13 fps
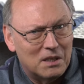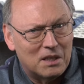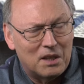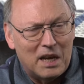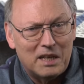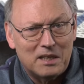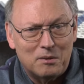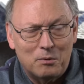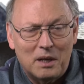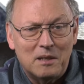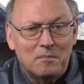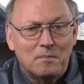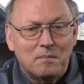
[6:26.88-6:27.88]
What's that?
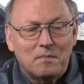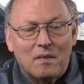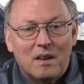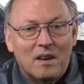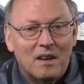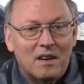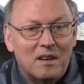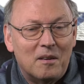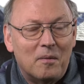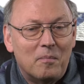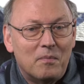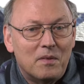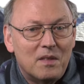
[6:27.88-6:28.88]
Well, uh,
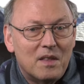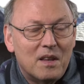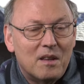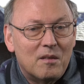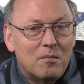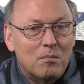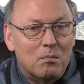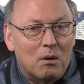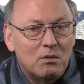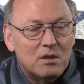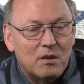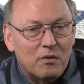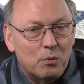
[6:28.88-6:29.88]

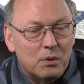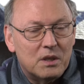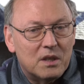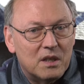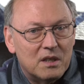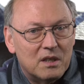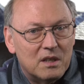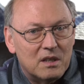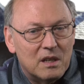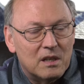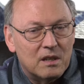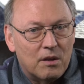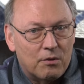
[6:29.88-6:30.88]
most of the whiskey is
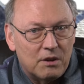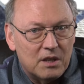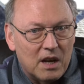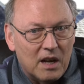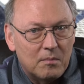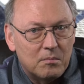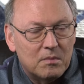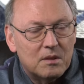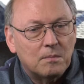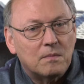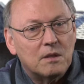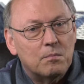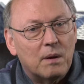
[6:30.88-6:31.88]
distilled three
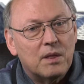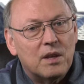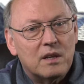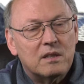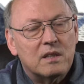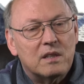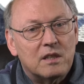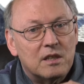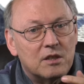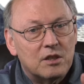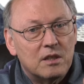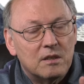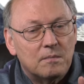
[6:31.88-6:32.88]
times, but there's
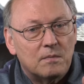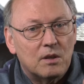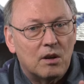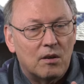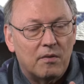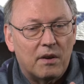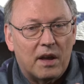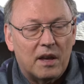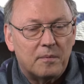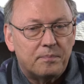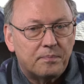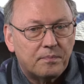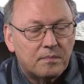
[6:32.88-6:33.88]
addition of a
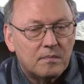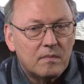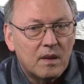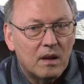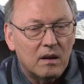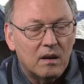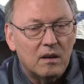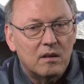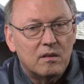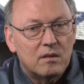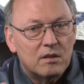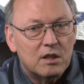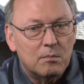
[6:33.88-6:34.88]
uh,
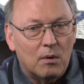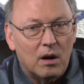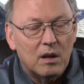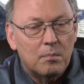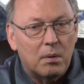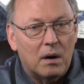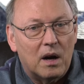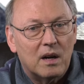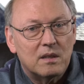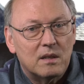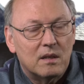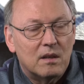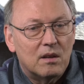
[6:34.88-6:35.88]
smaller
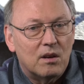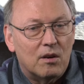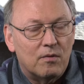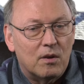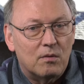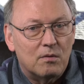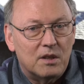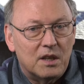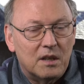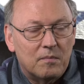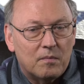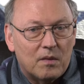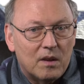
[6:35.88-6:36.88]
part of
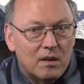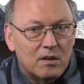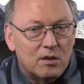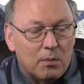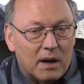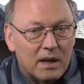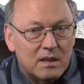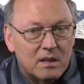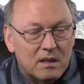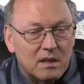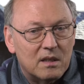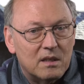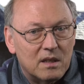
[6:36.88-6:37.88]
only twice
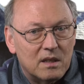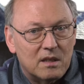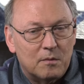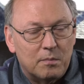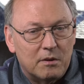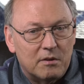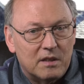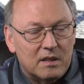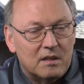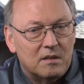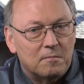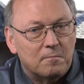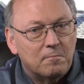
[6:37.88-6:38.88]
distilled
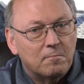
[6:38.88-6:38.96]
spirit.